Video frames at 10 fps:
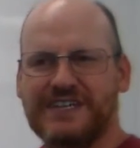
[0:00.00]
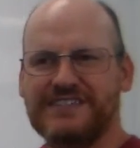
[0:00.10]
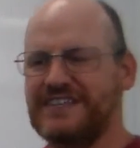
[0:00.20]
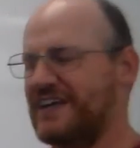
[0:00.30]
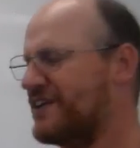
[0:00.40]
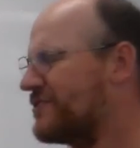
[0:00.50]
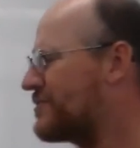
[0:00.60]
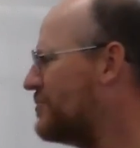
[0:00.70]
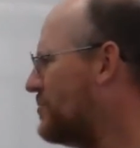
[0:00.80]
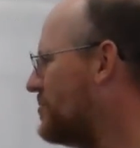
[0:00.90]
As the
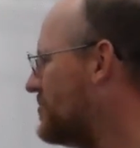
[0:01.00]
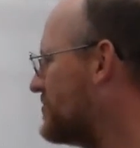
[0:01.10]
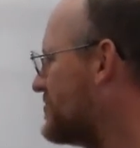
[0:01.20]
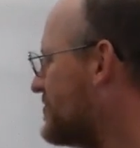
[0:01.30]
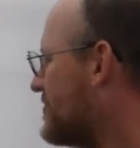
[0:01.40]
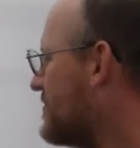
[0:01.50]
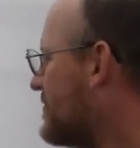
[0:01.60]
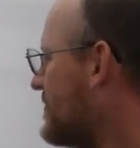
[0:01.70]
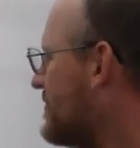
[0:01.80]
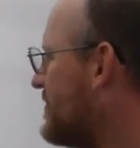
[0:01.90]
Earth cools,
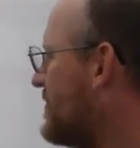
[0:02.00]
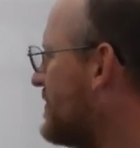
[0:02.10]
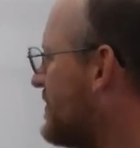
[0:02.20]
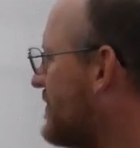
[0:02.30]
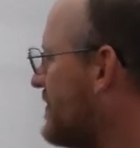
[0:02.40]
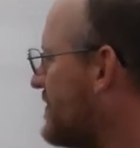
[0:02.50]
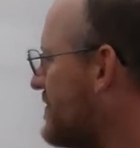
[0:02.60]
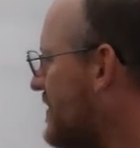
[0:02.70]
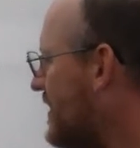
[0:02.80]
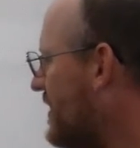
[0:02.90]

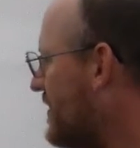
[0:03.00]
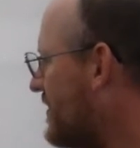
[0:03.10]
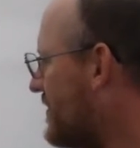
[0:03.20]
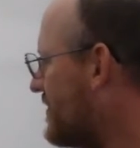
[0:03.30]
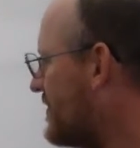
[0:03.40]
then